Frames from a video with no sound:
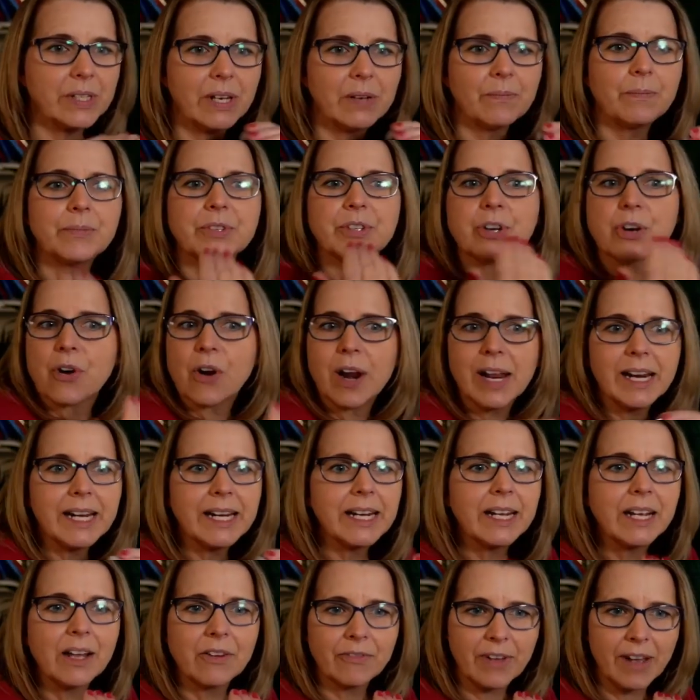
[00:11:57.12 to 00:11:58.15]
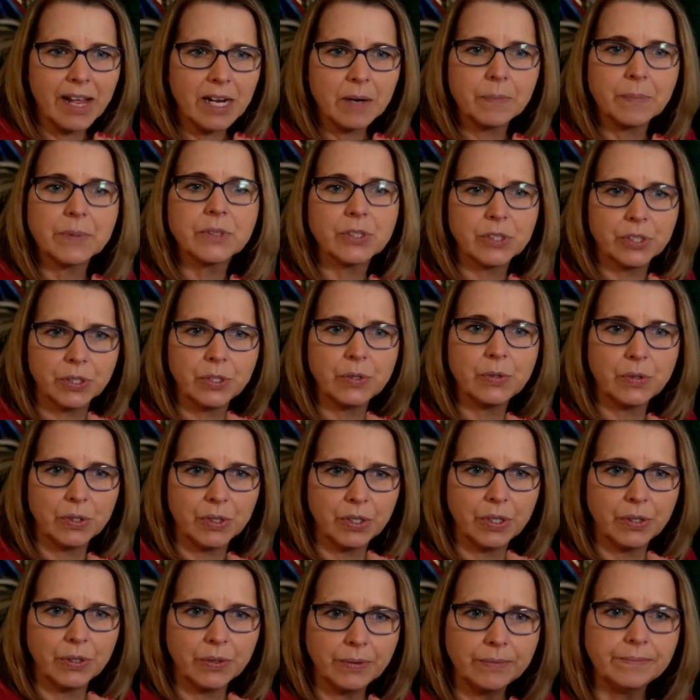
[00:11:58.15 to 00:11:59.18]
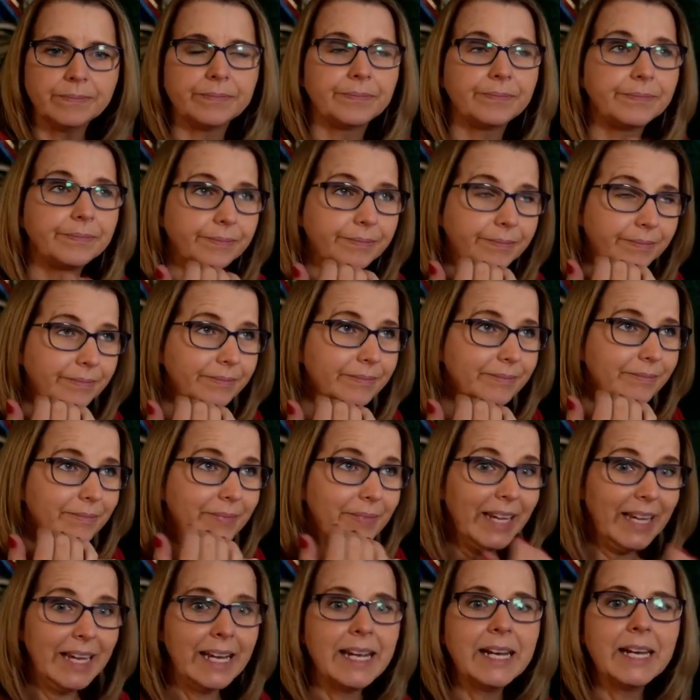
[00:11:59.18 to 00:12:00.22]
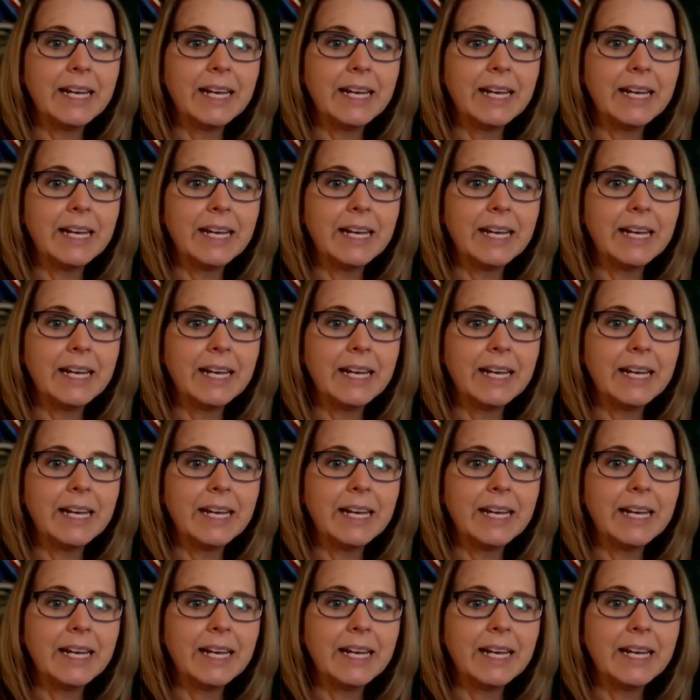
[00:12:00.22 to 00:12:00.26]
training available to you in